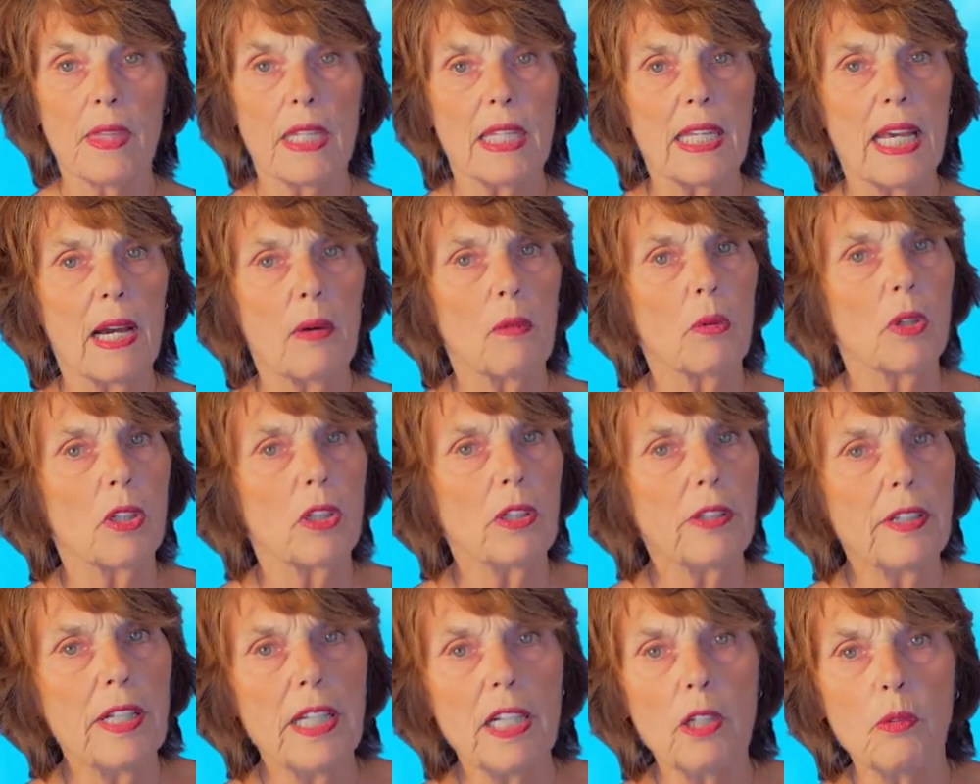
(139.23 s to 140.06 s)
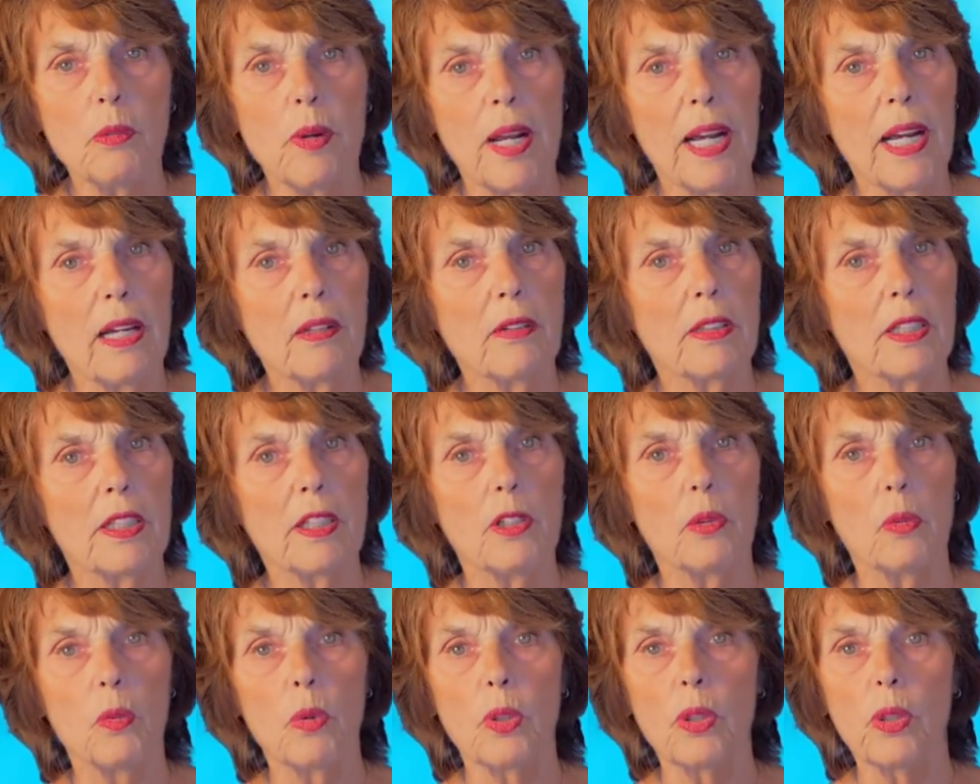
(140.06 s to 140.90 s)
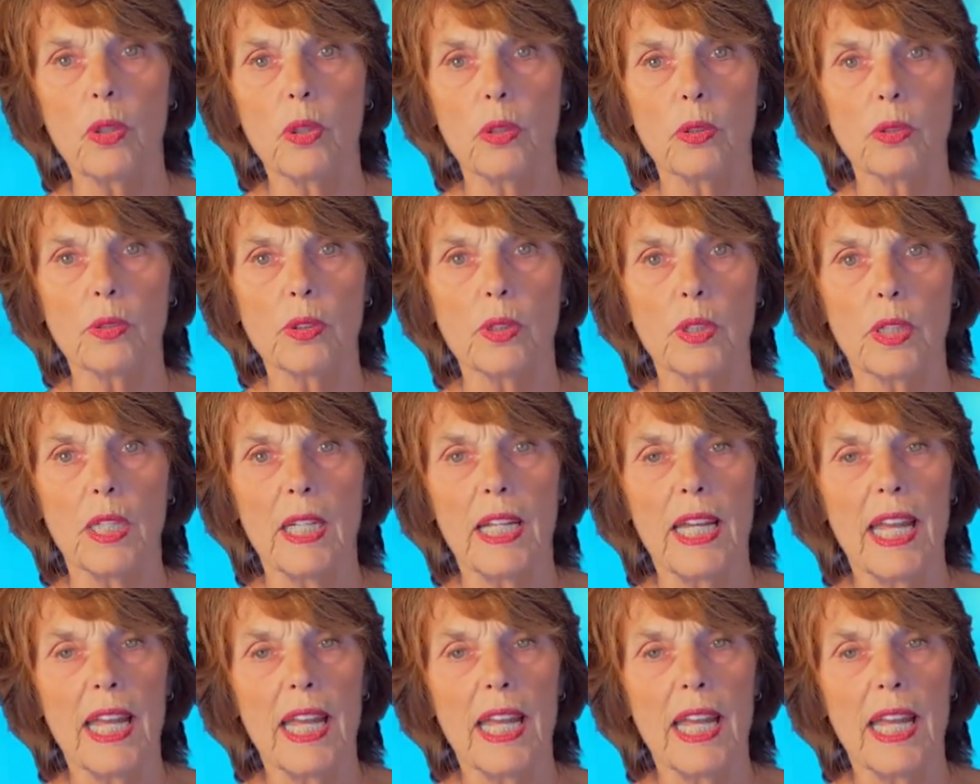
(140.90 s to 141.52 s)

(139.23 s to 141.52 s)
Yet we're looking around in the world,